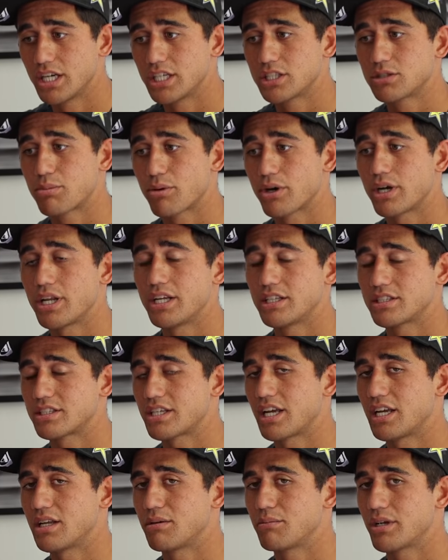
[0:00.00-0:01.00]
it's pretty
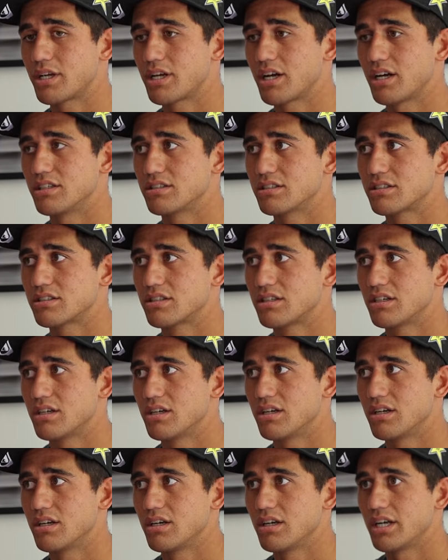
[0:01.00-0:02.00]
insane because
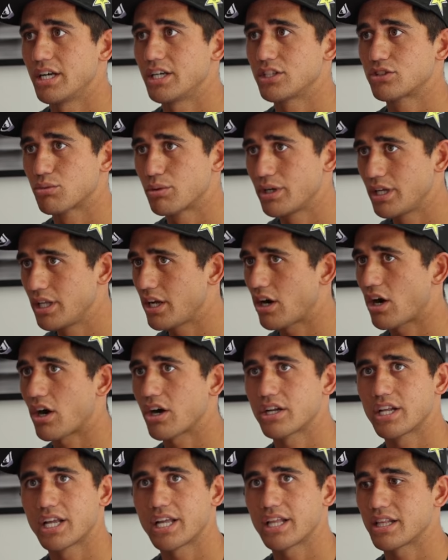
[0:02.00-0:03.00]
it's really
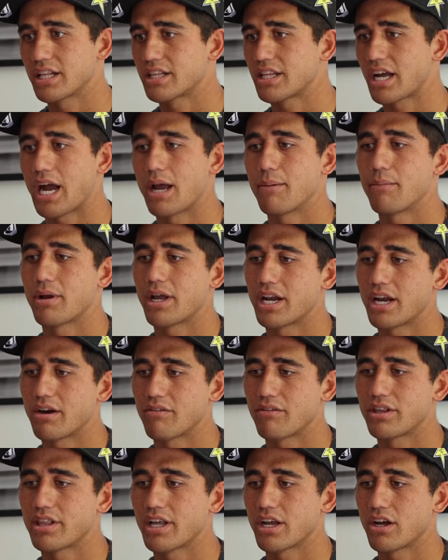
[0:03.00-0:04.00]
hard to get the timing and
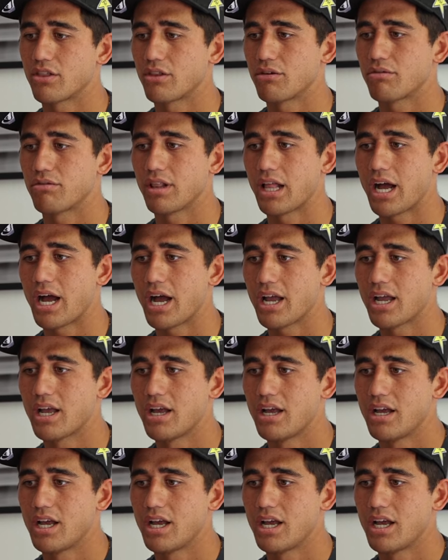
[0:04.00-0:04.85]
everything on the fly